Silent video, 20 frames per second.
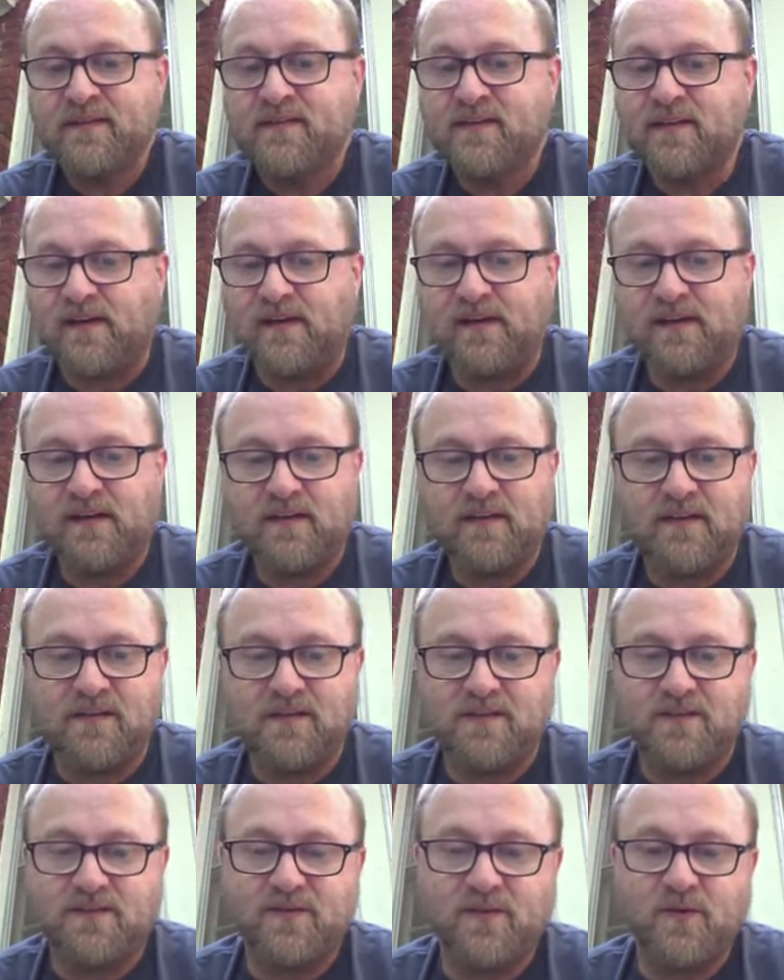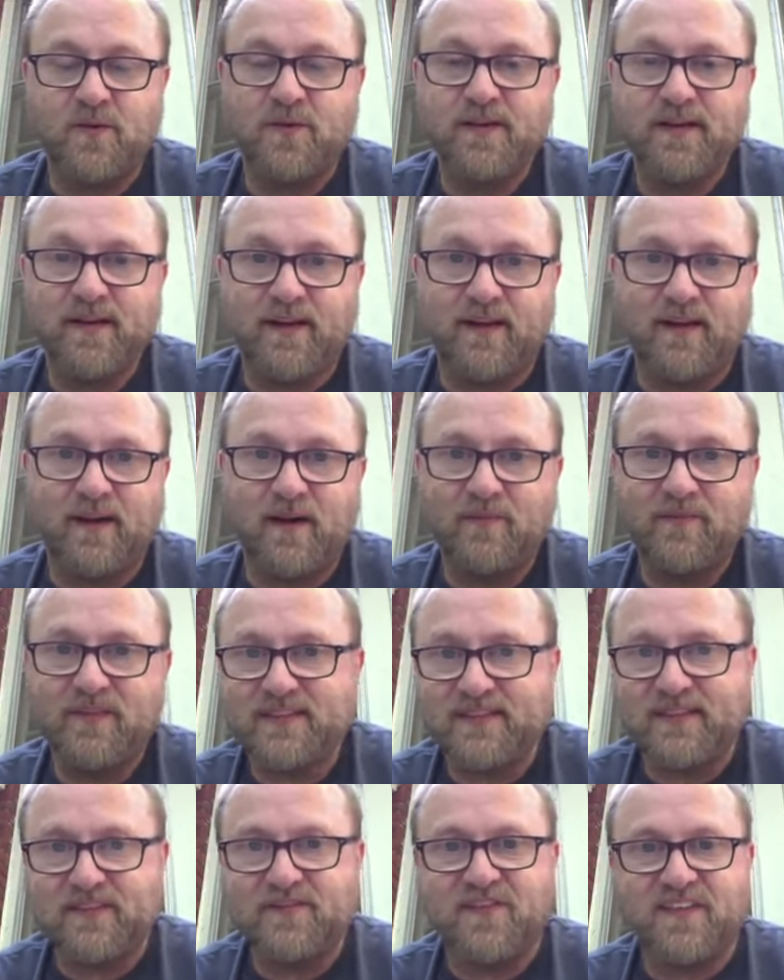So yeah,
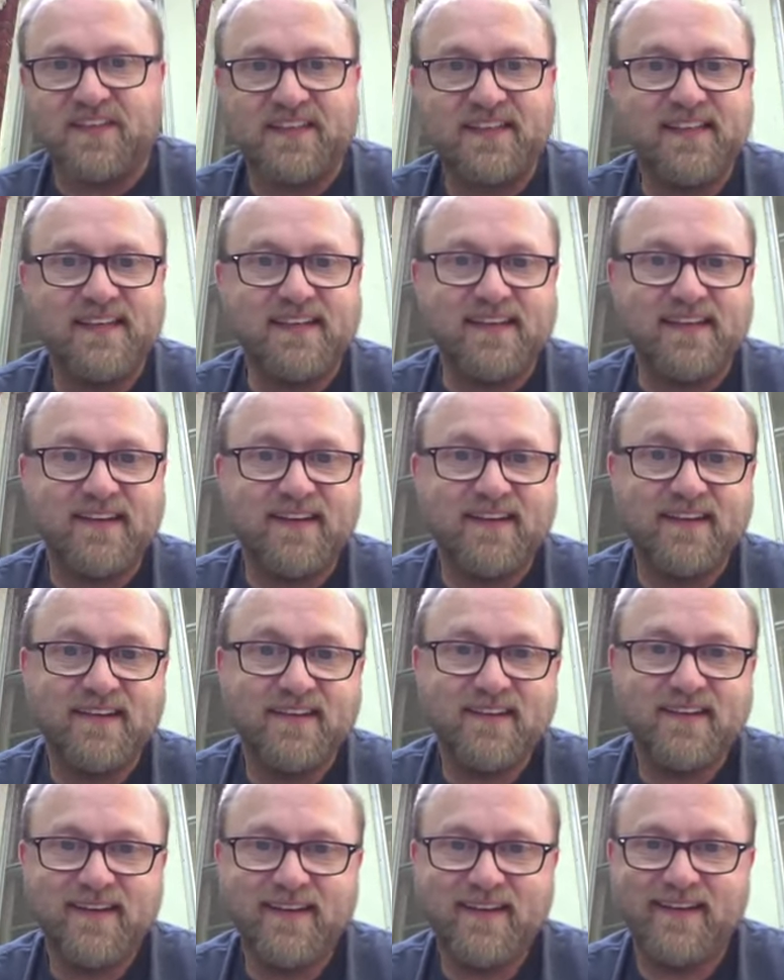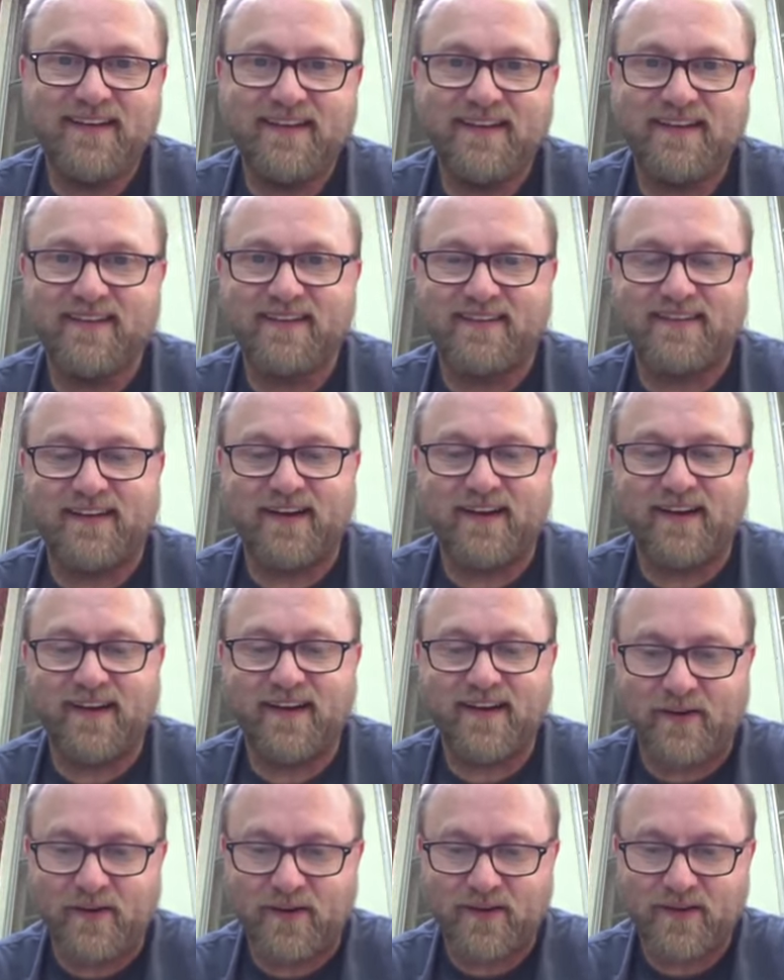obviously fatigue, you're
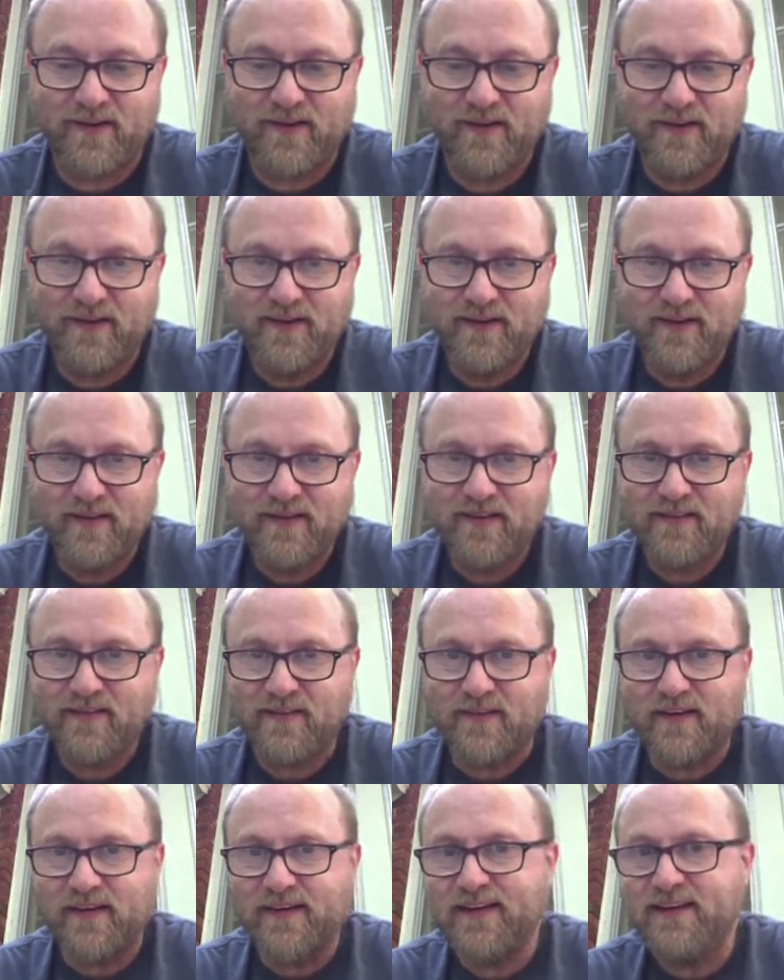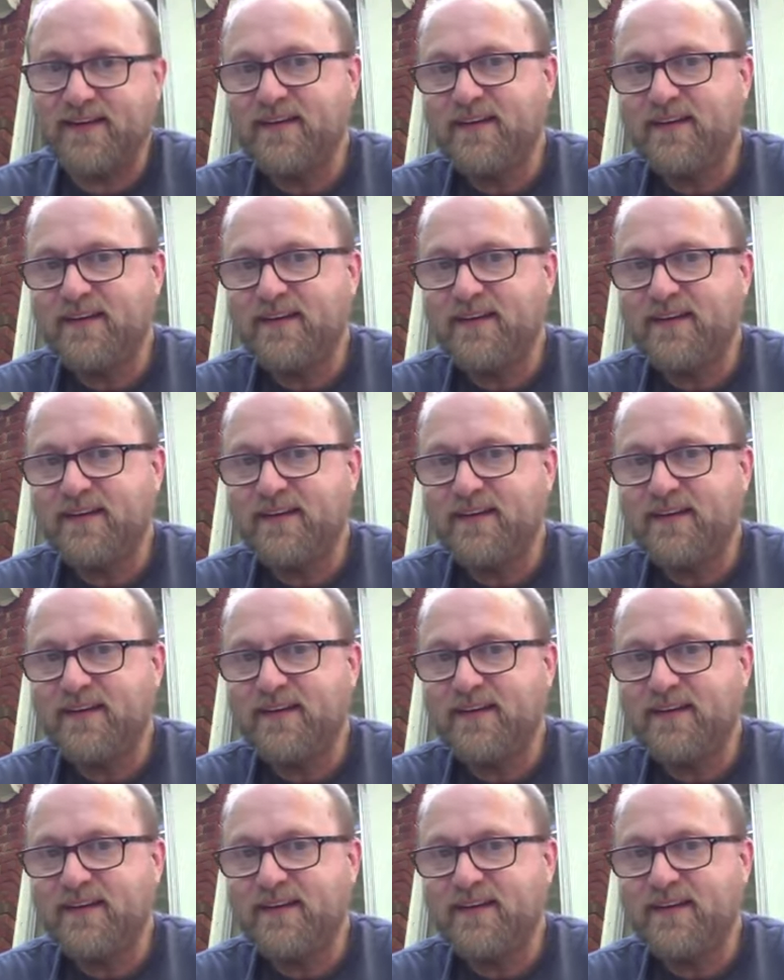tired, right?